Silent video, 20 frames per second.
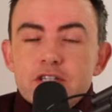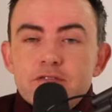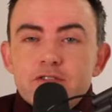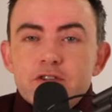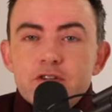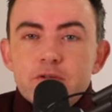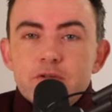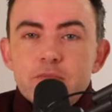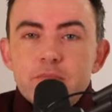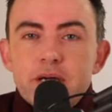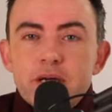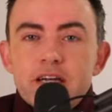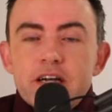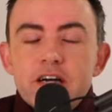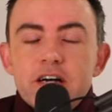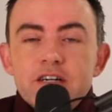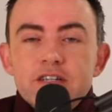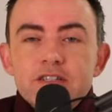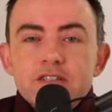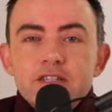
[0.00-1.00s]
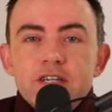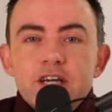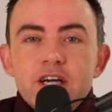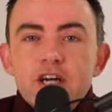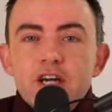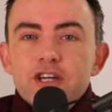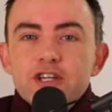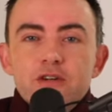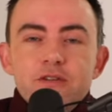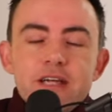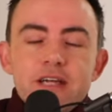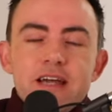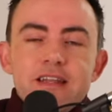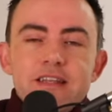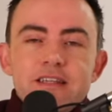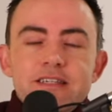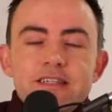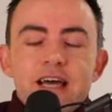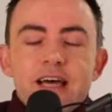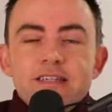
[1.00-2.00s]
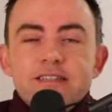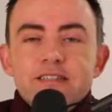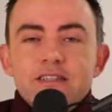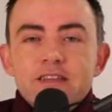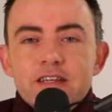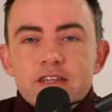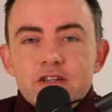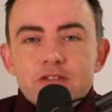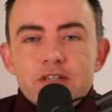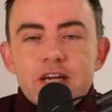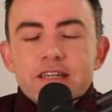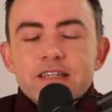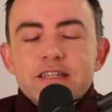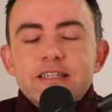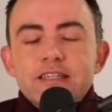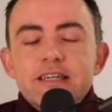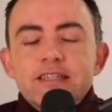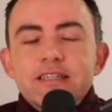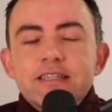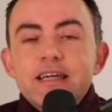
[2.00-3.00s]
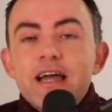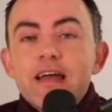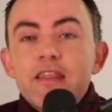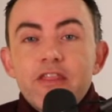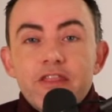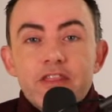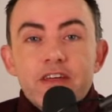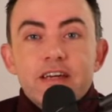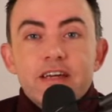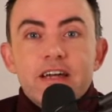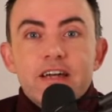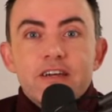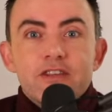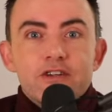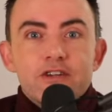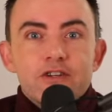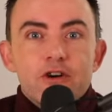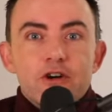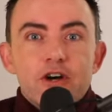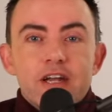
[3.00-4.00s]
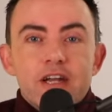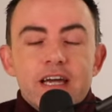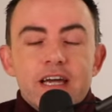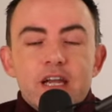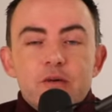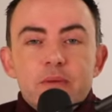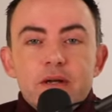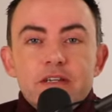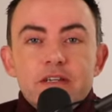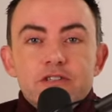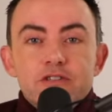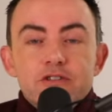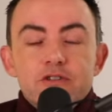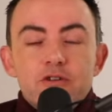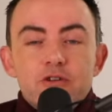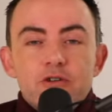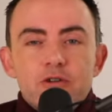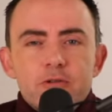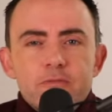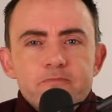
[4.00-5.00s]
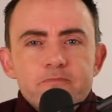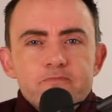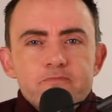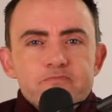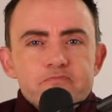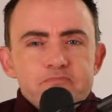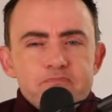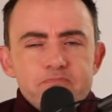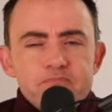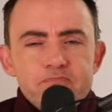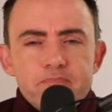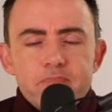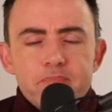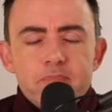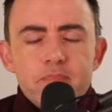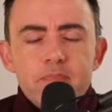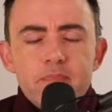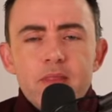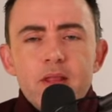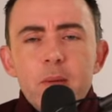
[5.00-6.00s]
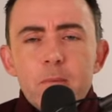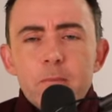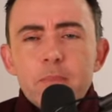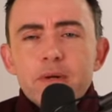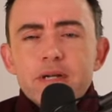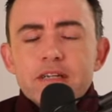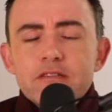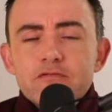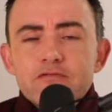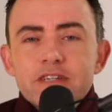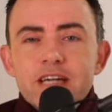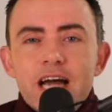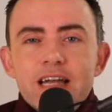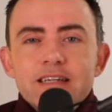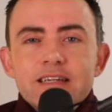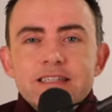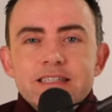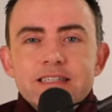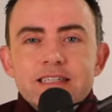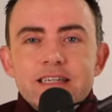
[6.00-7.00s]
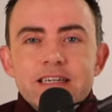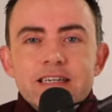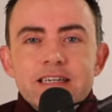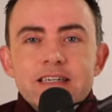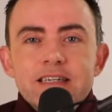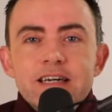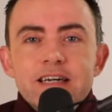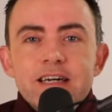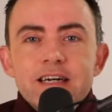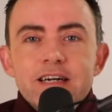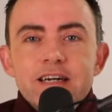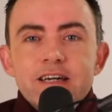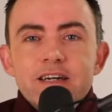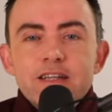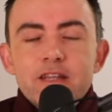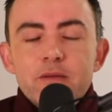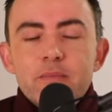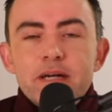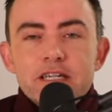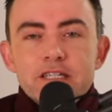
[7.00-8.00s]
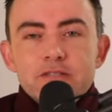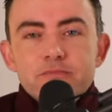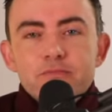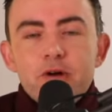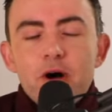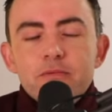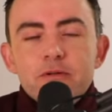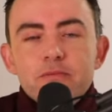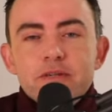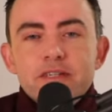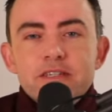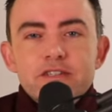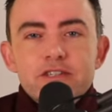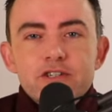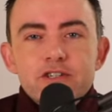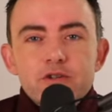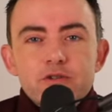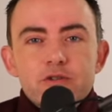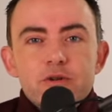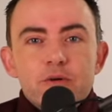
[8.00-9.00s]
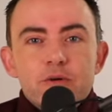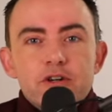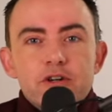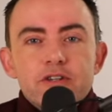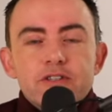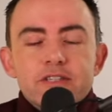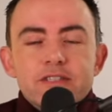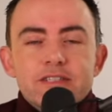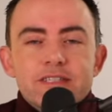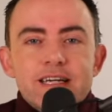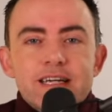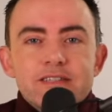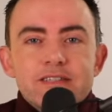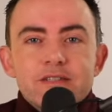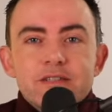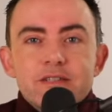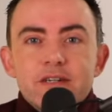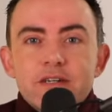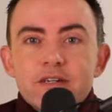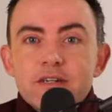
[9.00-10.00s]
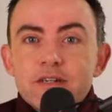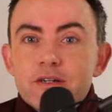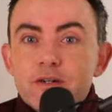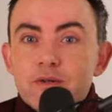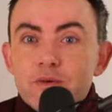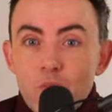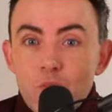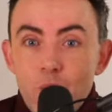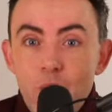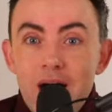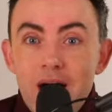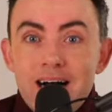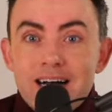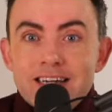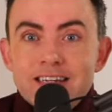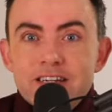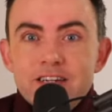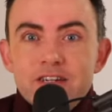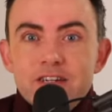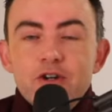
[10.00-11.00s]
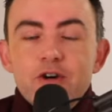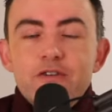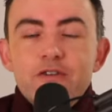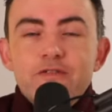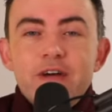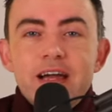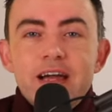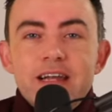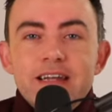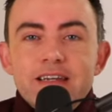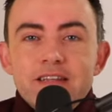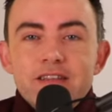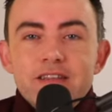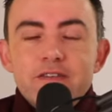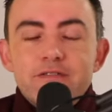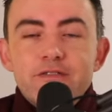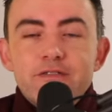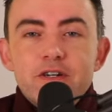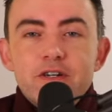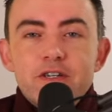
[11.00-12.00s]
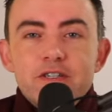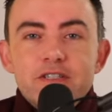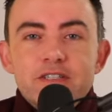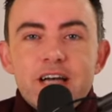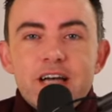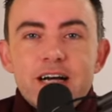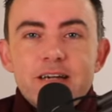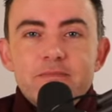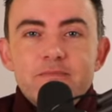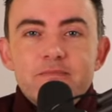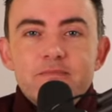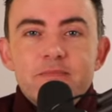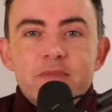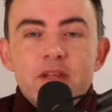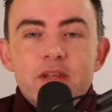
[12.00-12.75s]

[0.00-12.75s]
of you because you take the test and then you take the test again thinking that you're going to get a better score. But in reality, the biggest problem is that you don't understand why you're failing the first time.